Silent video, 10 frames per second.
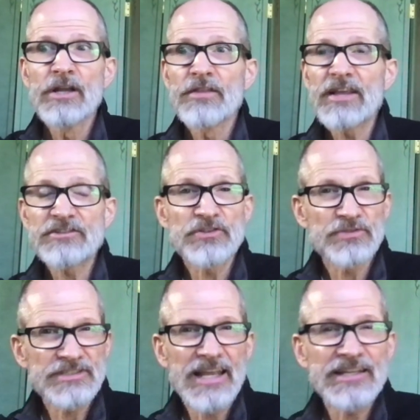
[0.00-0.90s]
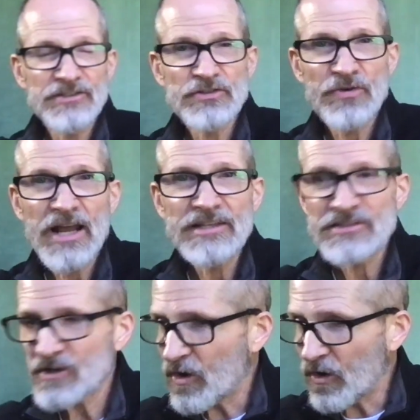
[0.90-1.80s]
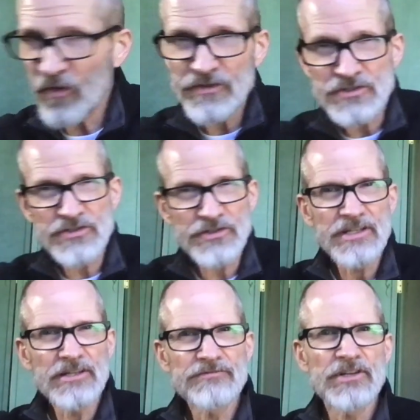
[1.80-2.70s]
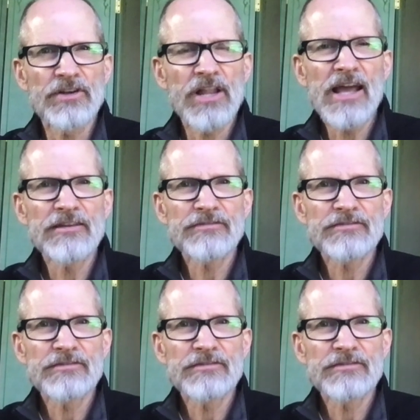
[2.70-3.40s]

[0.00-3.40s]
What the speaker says: that you stay in Christ all the journey of your life